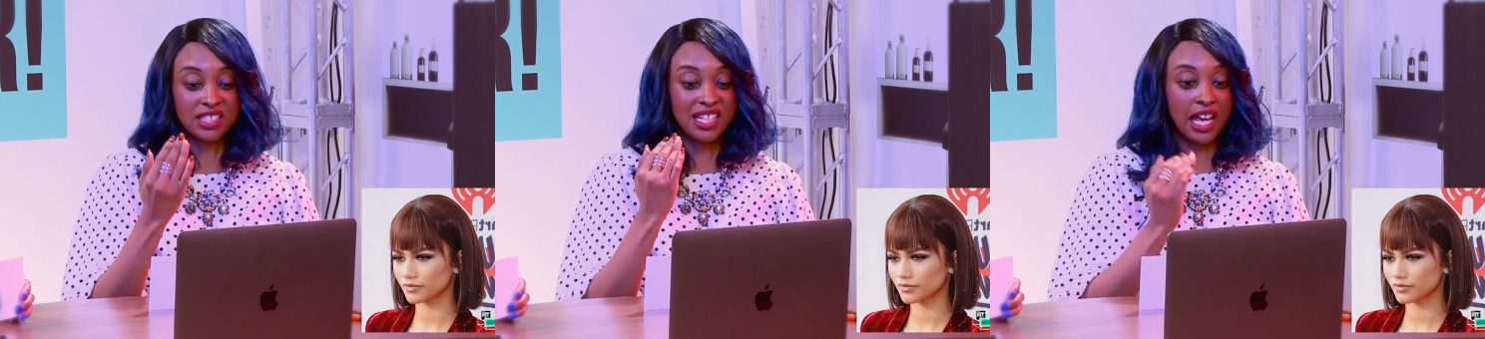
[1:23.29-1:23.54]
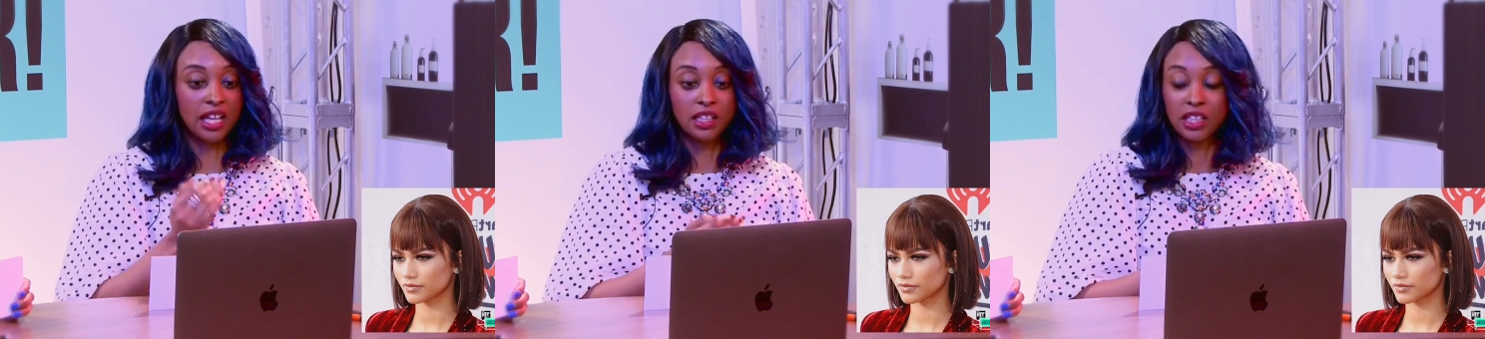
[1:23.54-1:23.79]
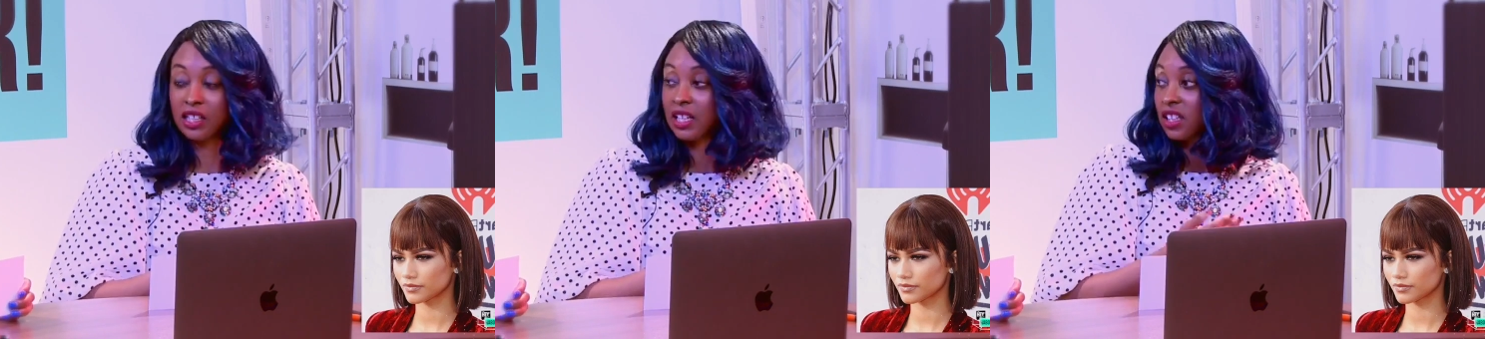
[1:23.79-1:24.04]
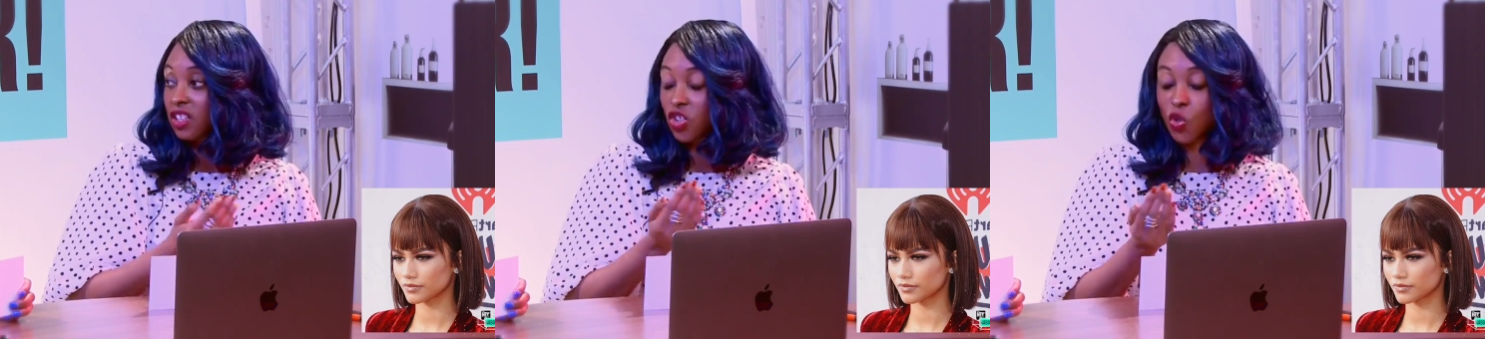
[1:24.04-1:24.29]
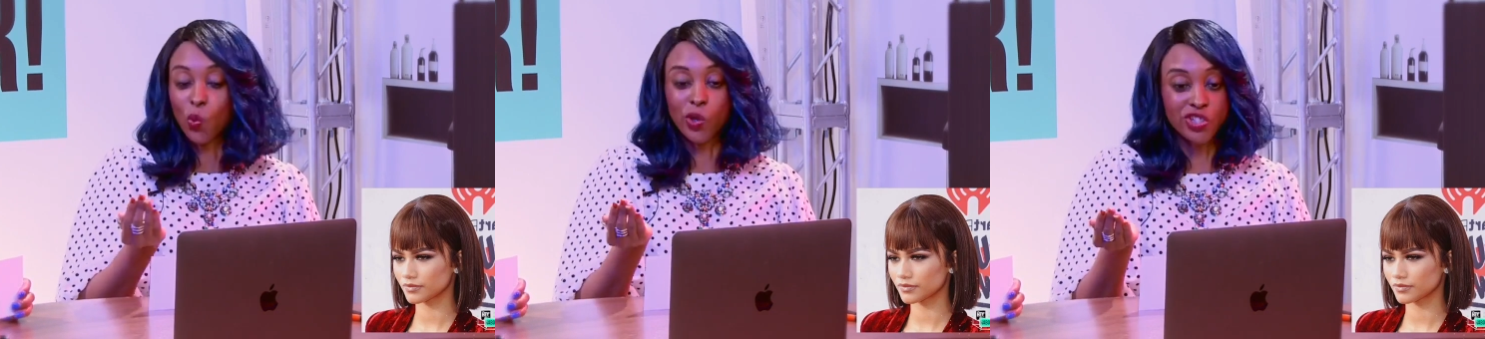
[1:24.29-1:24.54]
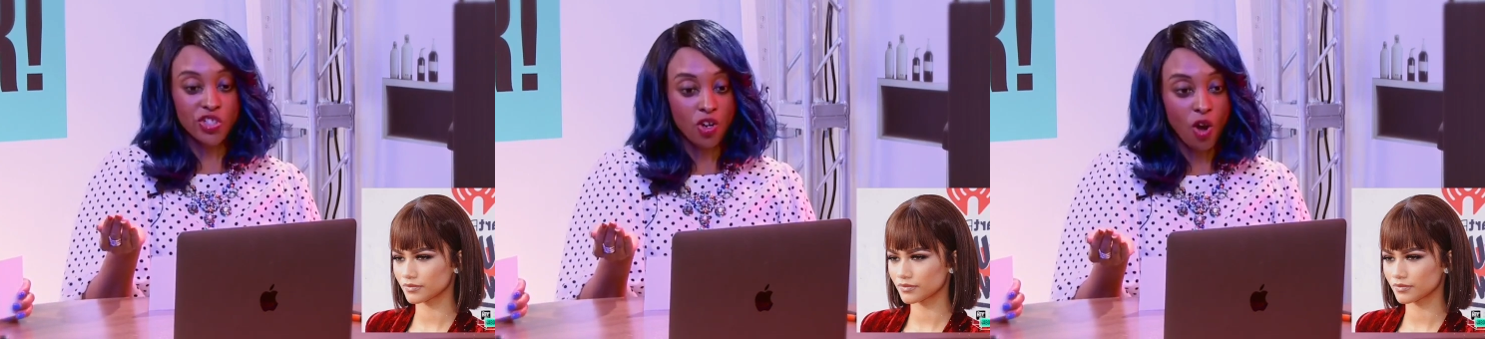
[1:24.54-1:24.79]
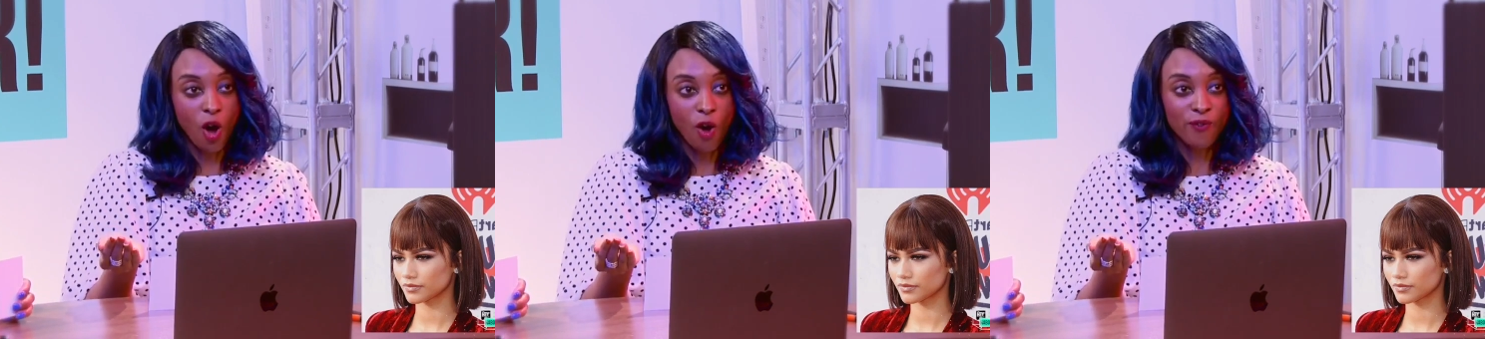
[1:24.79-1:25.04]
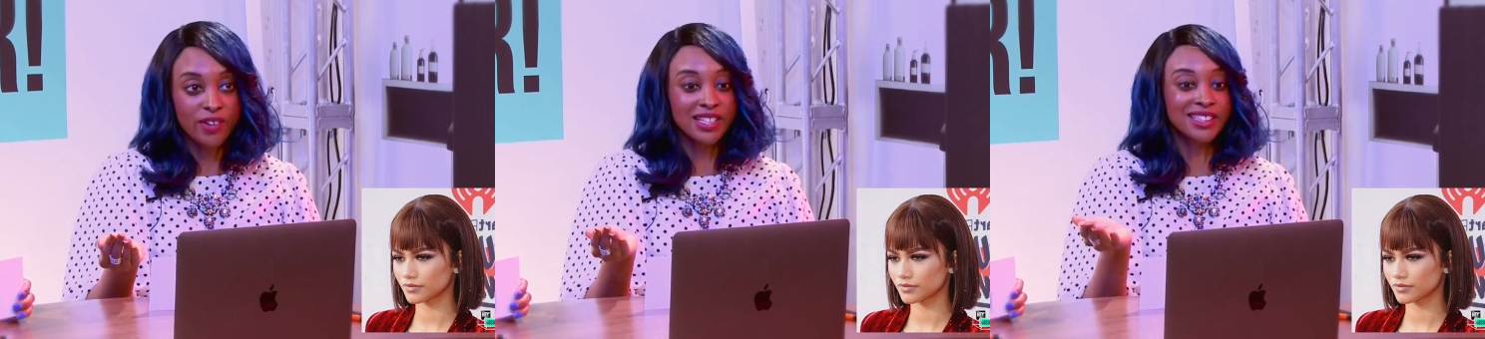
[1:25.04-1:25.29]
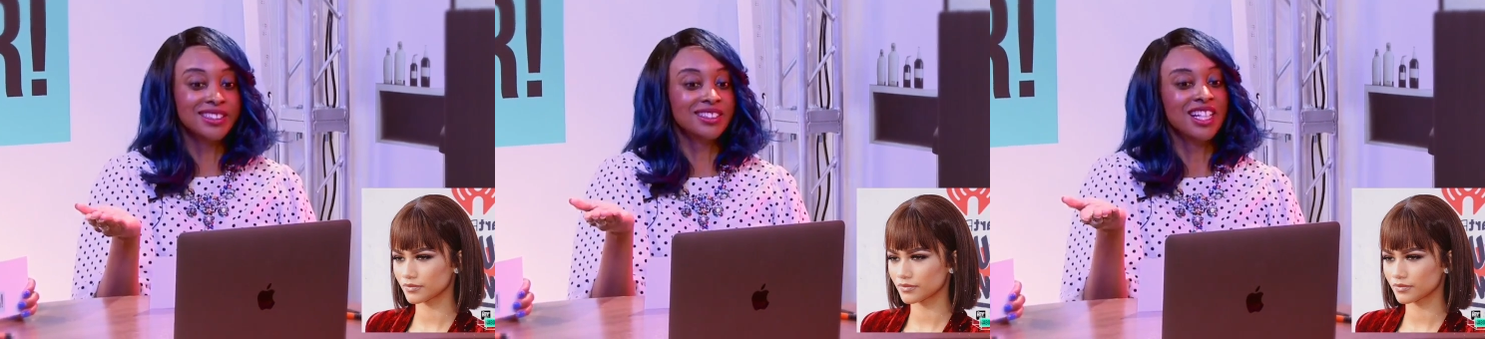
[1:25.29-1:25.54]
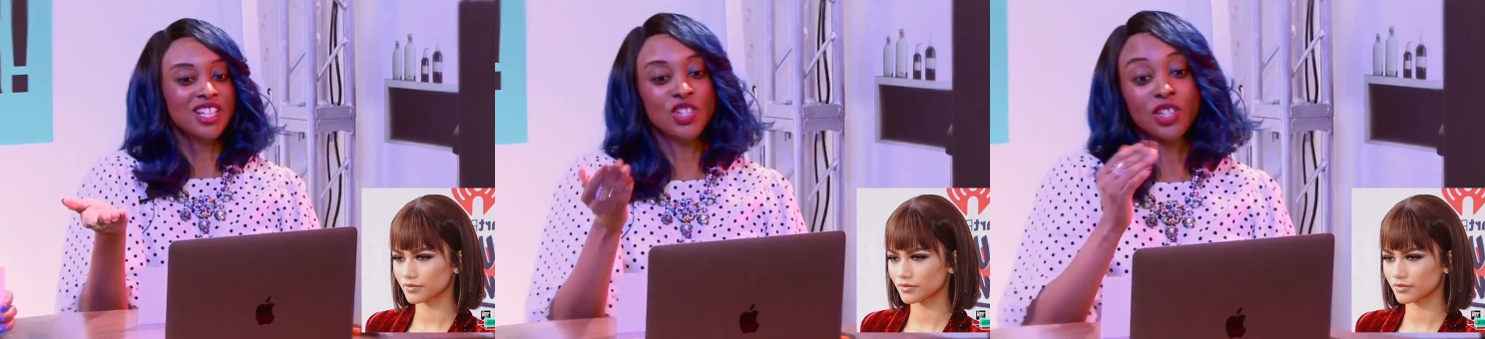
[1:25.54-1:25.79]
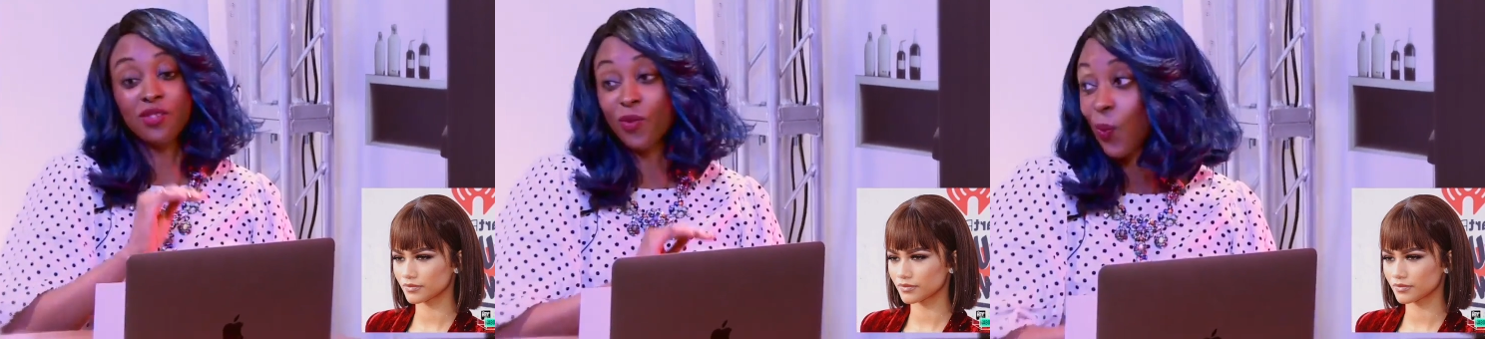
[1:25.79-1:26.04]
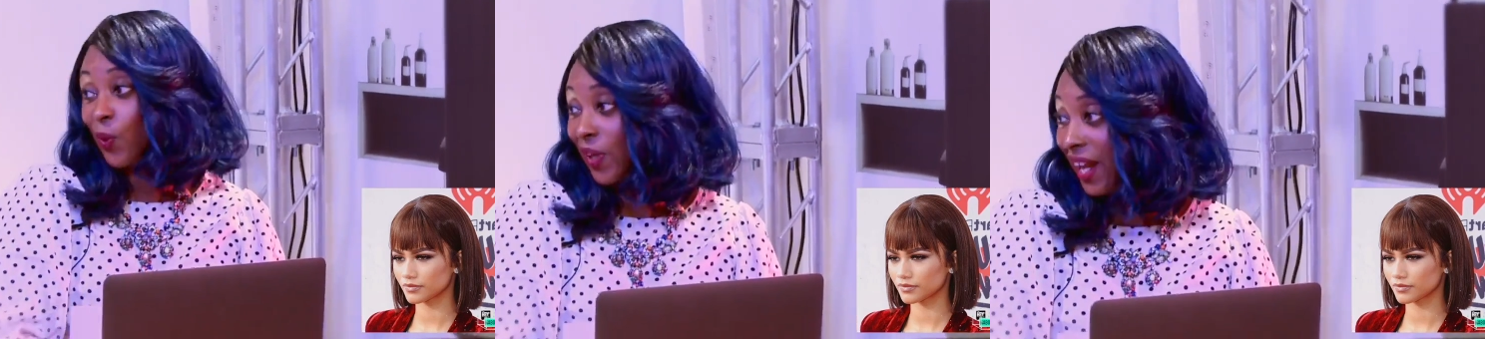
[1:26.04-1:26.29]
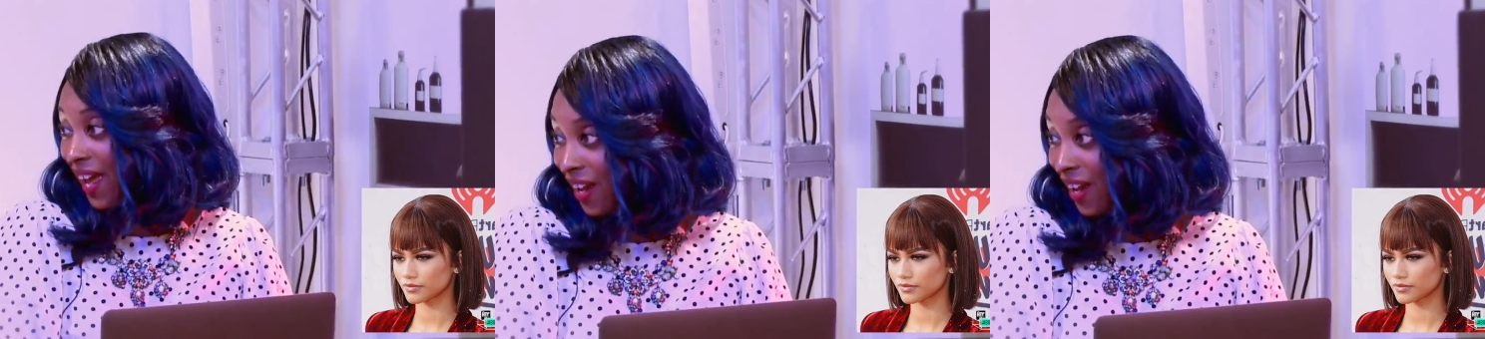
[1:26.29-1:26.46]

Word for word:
Speaker 1: It's elegant. I think you can wear it to the office you can even wear it